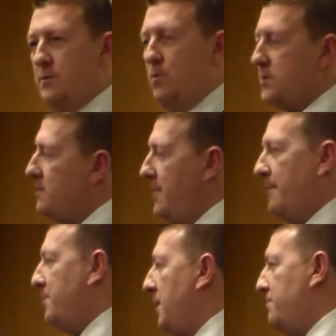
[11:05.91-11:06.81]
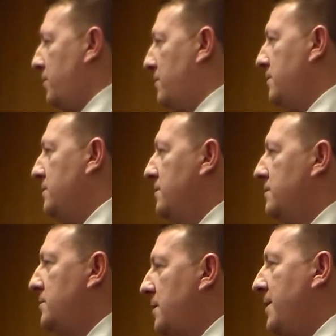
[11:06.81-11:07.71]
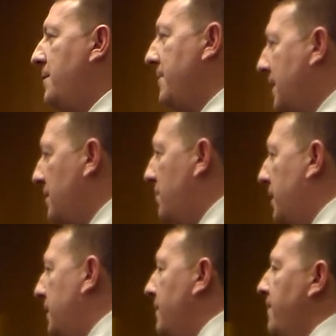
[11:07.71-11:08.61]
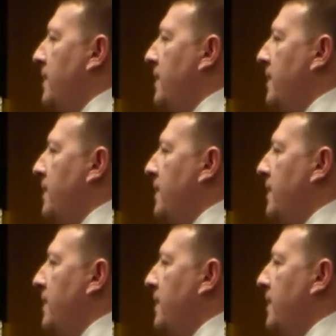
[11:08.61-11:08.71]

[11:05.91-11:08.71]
It wasn't about people. It's about making money.